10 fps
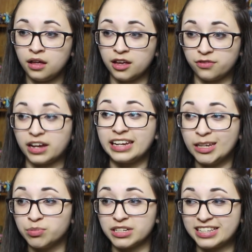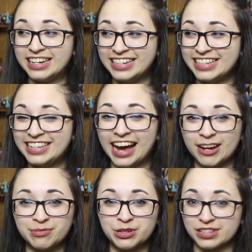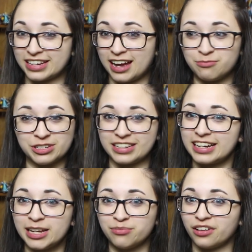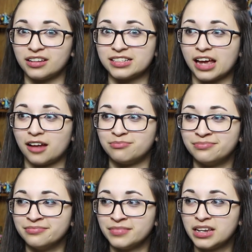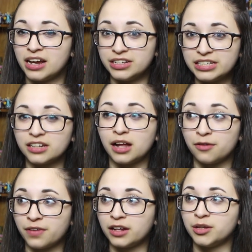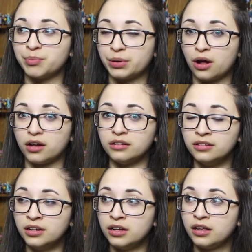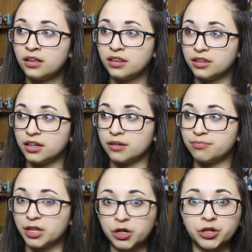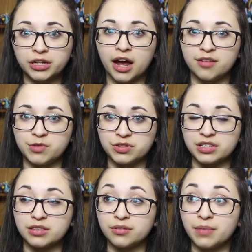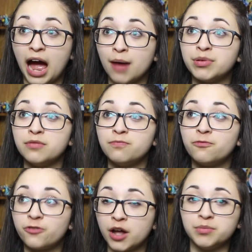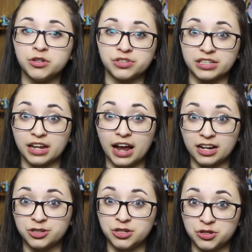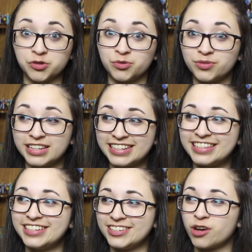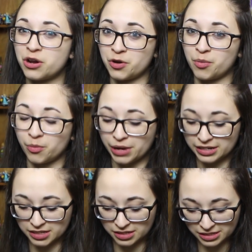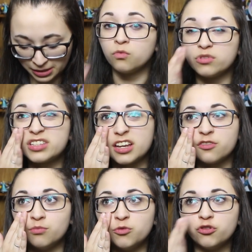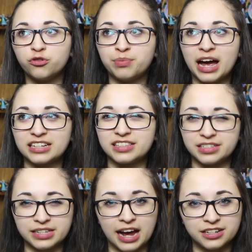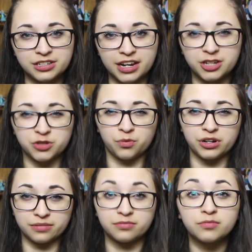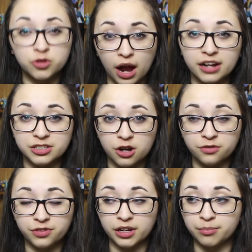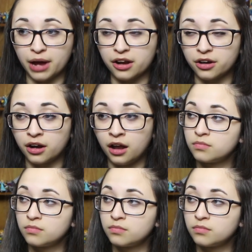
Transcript: if I keep listening to sad music, I'm just gonna keep feeling sad until I finally put on the good kind of music, the happy, fun music that I actually do listen to on a normal basis. Once I've moved past the sad stage and want to try to start feeling better,